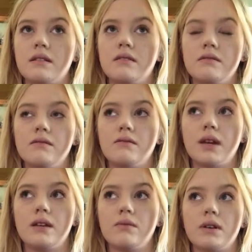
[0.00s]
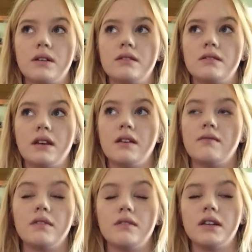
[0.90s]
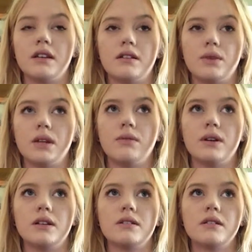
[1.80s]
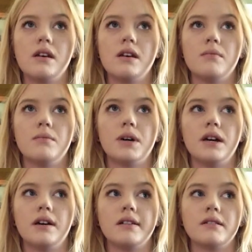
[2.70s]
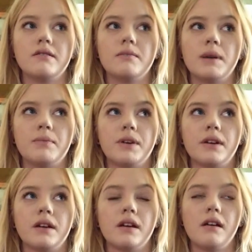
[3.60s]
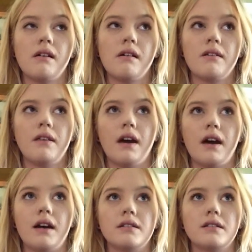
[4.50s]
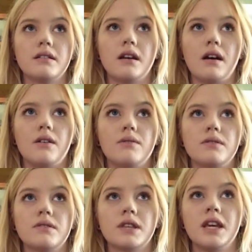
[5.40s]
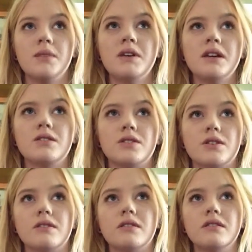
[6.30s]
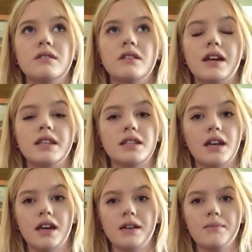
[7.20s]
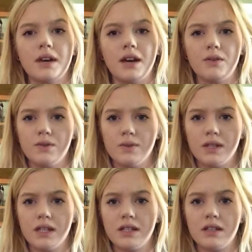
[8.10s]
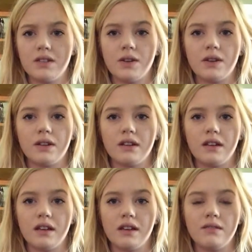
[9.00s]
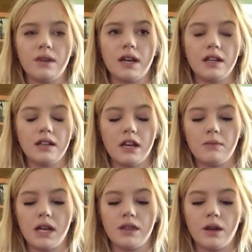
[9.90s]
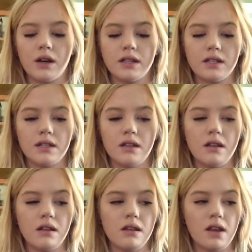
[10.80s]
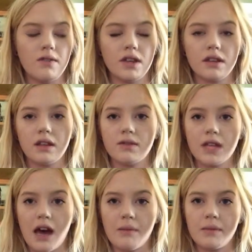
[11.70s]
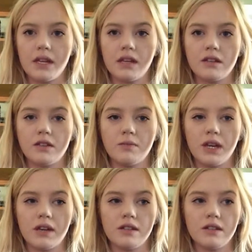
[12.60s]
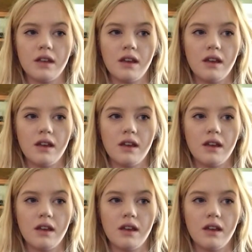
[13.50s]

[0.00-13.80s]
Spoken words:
don't know when it was. I have no idea when it was, but I do remember that I was keeping a journal at the time. I was really into journaling and writing down my thoughts and everything that was happening, just because